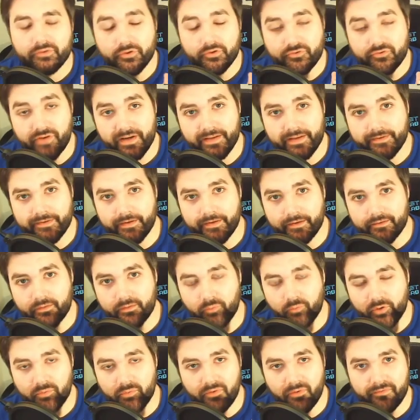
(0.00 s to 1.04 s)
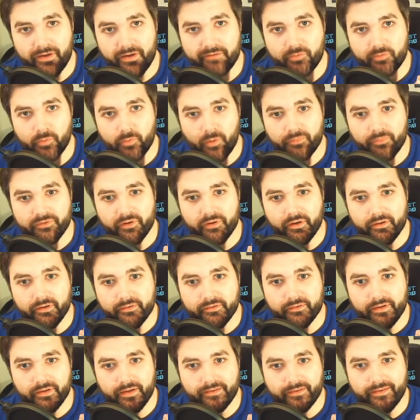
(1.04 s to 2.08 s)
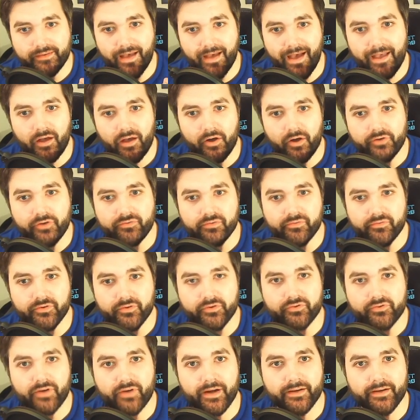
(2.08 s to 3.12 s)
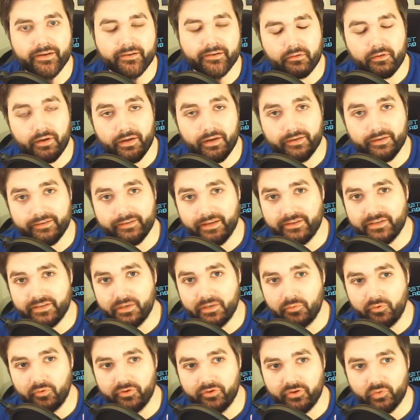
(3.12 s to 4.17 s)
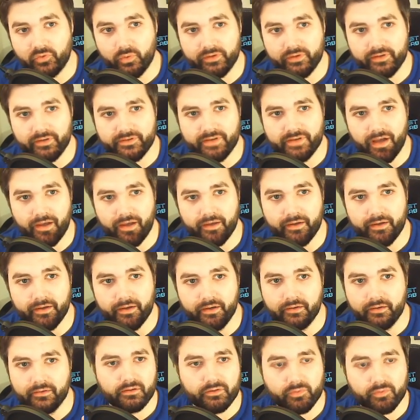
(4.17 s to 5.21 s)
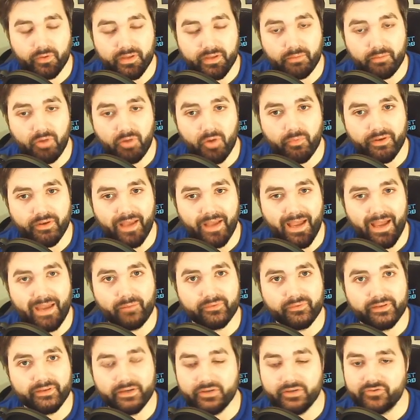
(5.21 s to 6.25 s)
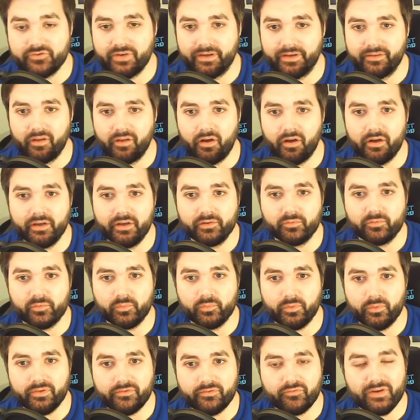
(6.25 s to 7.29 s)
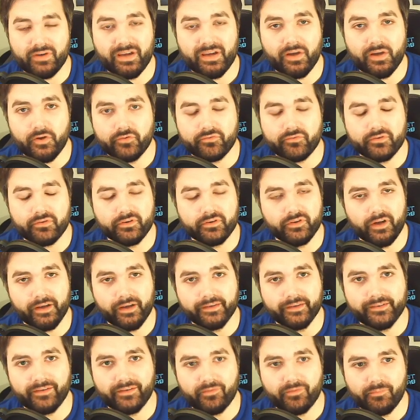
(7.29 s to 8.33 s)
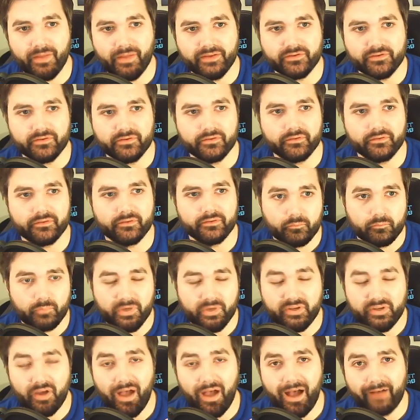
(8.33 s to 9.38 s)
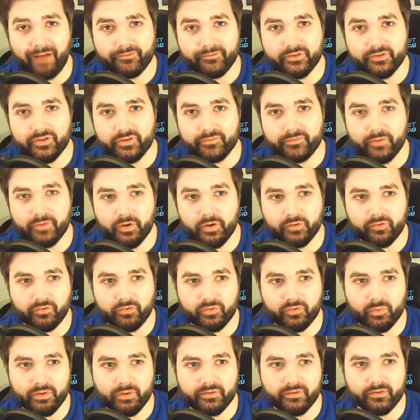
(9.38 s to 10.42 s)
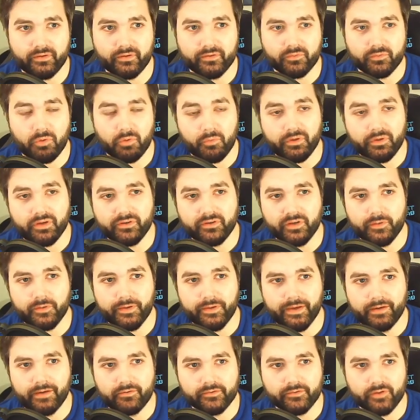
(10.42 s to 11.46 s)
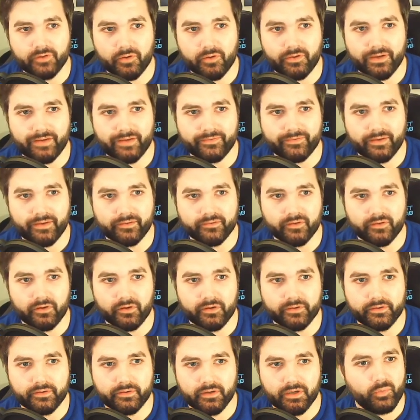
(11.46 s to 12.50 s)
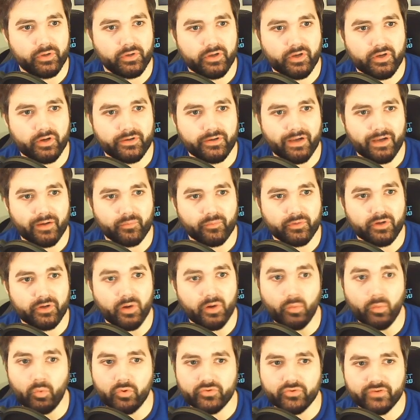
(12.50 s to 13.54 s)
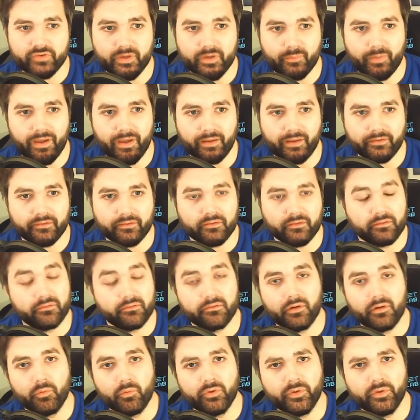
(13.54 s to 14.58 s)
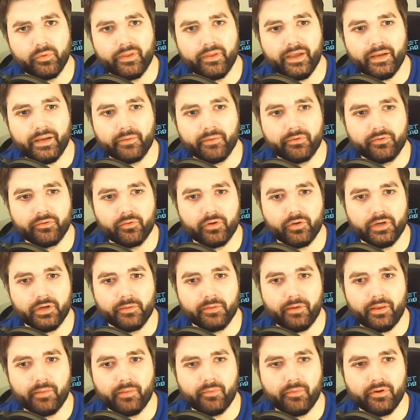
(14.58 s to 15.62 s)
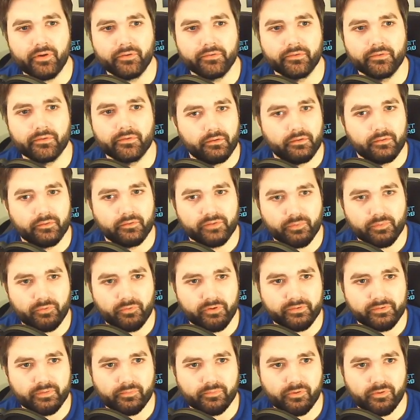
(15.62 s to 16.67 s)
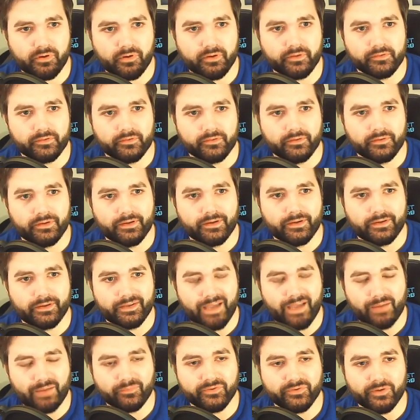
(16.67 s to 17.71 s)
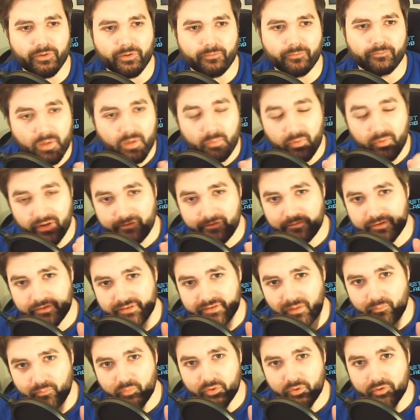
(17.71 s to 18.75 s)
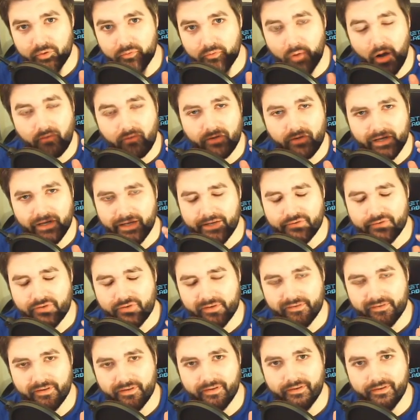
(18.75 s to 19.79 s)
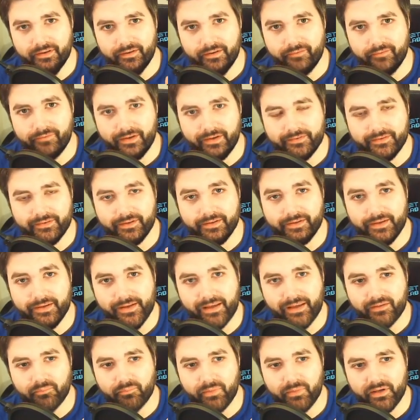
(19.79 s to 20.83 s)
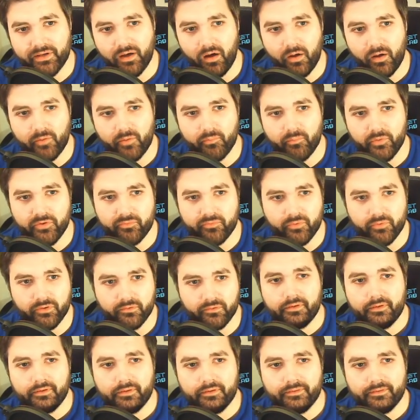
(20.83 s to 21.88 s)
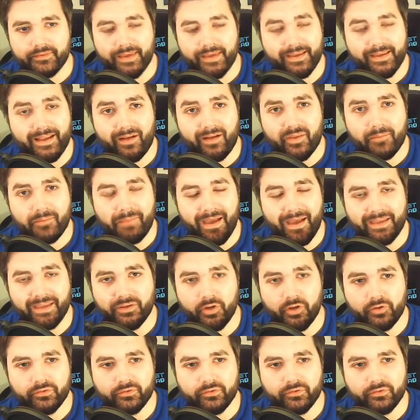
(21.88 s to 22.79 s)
TradyTix is one of my favourite websites. It's AI-driven trading. And essentially we're on the Twitter chatter here. So at the moment, AMC is trending the highest with 397 mentions. But you don't have to just focus on Twitter. So what we could do here is go on the left-hand side, we go down and we go Wall Street Bets. I wonder what they're going to be talking about the most. Surprise, surprise. GameStop. But if, for example, you are really interested in investing in the next big hype movement, take out the main known